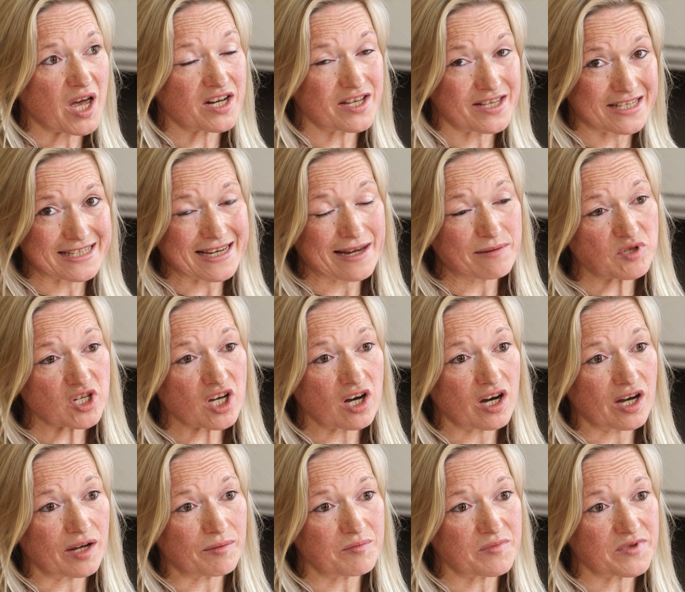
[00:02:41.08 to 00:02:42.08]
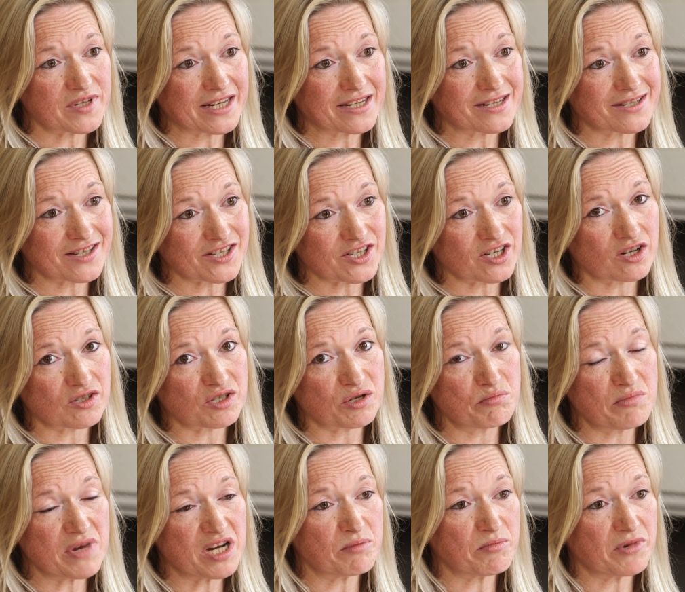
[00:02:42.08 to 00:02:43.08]
And at the same time, they can start
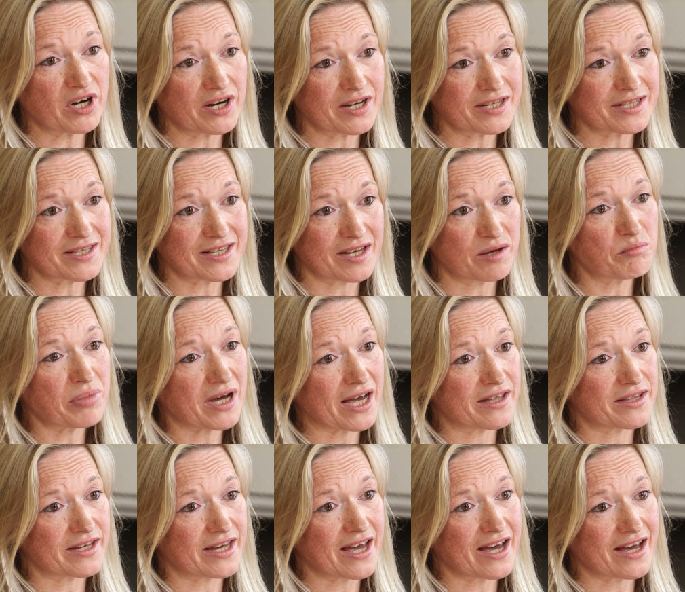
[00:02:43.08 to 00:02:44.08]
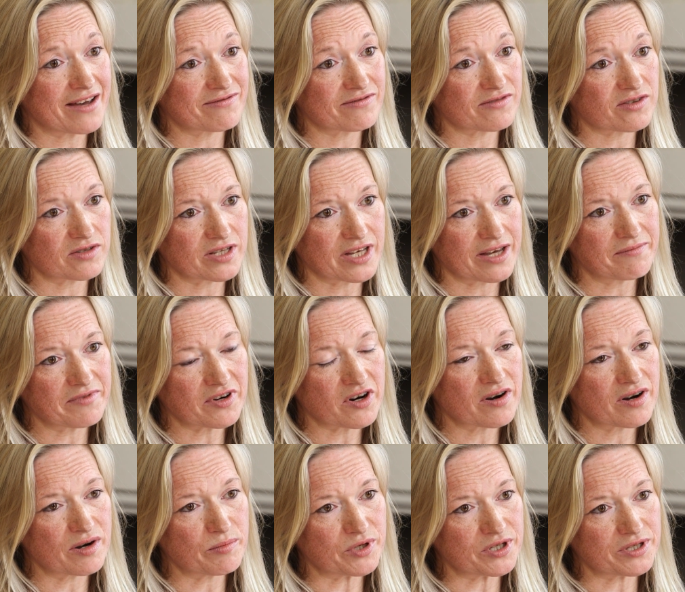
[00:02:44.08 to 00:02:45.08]
to minimise the impact they have on the
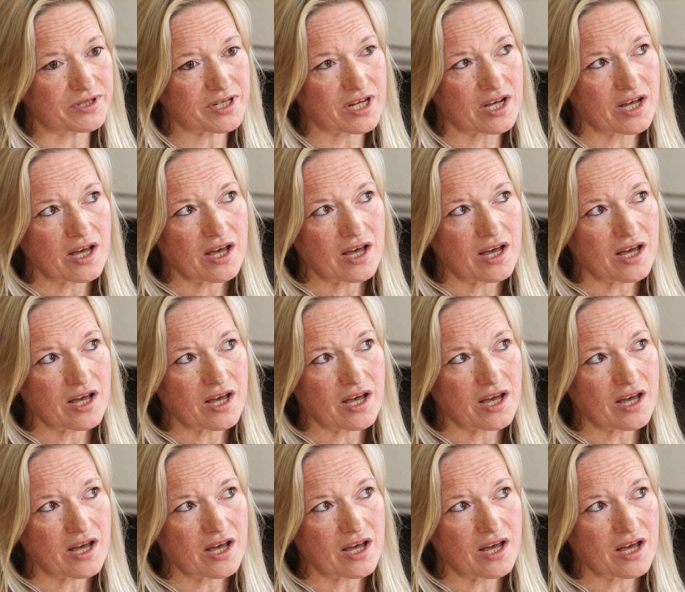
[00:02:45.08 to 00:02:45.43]
environment.